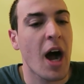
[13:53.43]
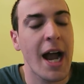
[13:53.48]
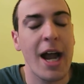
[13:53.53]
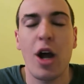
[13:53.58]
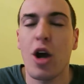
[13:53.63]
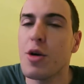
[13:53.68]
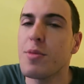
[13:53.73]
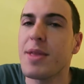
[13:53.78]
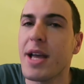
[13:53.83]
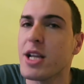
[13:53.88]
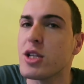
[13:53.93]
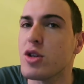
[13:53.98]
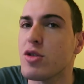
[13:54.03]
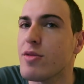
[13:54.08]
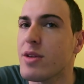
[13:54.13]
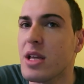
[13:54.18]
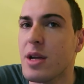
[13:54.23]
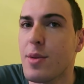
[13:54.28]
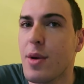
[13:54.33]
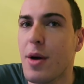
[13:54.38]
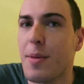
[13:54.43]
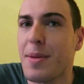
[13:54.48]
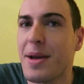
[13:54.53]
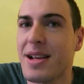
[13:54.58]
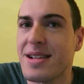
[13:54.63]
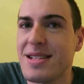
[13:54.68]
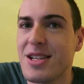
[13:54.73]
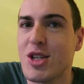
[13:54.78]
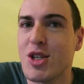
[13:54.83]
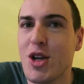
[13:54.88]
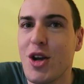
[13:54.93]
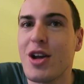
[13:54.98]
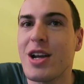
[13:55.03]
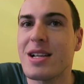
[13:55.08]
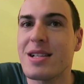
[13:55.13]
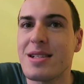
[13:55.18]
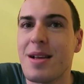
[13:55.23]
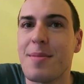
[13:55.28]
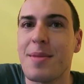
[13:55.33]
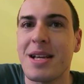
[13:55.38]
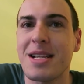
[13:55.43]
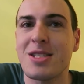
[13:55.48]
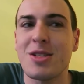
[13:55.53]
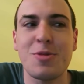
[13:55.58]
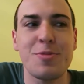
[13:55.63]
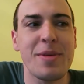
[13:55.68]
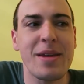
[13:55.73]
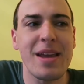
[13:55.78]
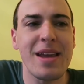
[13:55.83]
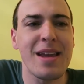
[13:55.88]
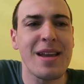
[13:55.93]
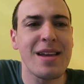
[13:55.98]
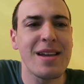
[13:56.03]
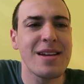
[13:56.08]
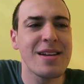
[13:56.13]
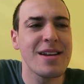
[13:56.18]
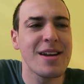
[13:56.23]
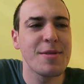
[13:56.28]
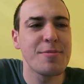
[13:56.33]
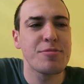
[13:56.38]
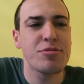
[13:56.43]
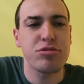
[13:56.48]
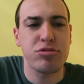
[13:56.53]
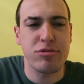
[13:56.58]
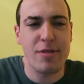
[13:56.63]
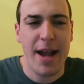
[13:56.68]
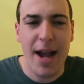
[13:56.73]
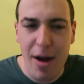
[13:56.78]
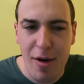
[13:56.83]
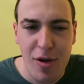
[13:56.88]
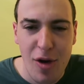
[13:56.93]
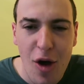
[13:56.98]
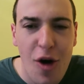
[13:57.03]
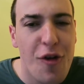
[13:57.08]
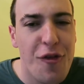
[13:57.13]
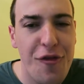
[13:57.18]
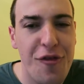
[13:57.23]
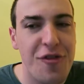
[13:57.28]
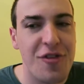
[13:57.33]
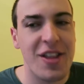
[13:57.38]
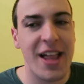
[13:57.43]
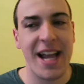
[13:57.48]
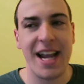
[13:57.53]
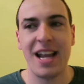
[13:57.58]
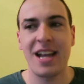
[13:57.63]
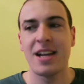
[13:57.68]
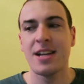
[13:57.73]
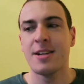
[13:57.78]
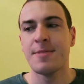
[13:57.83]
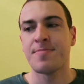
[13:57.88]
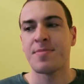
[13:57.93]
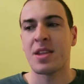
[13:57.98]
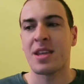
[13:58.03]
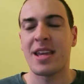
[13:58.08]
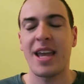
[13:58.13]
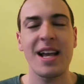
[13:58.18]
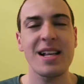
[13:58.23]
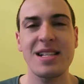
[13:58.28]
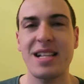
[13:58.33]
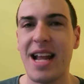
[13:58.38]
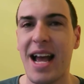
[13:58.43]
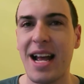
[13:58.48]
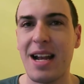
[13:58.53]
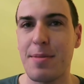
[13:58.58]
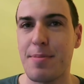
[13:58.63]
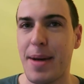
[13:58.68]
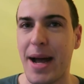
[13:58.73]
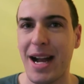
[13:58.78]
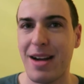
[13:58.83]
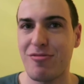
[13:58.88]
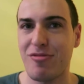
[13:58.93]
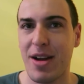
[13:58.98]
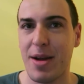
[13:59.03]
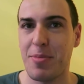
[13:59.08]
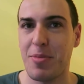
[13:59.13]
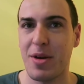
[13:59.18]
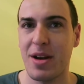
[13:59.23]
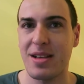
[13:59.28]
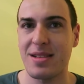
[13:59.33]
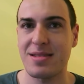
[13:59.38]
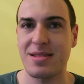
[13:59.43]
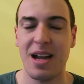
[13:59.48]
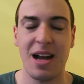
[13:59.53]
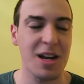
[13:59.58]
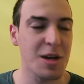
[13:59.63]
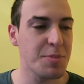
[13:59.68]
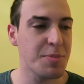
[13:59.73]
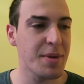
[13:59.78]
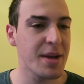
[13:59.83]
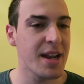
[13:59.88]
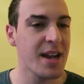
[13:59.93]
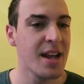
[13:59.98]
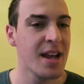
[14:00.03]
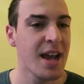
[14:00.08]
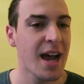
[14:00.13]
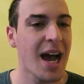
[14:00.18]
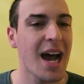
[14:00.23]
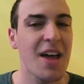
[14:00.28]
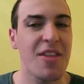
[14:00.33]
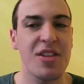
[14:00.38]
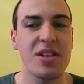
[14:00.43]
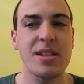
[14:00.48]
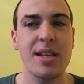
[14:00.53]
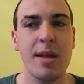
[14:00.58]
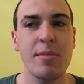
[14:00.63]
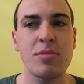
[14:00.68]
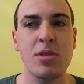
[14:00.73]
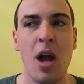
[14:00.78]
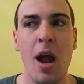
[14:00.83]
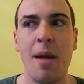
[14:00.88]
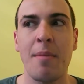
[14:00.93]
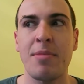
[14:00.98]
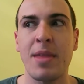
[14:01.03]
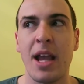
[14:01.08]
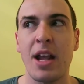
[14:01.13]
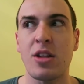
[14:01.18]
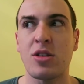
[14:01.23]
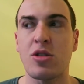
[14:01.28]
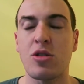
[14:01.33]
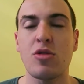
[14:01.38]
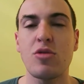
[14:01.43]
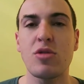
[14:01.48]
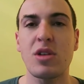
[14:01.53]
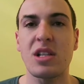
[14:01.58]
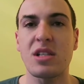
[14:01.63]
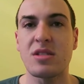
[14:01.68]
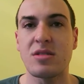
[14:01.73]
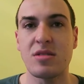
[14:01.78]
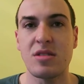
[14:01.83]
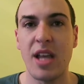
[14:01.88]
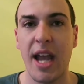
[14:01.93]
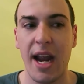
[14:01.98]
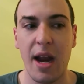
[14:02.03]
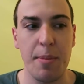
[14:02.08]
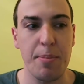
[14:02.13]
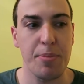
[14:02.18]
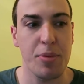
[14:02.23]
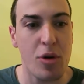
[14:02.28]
I hope they do really well, because this show is something to be proud of. Like, yes, it had a bad rep when it started, but at the same time, they do like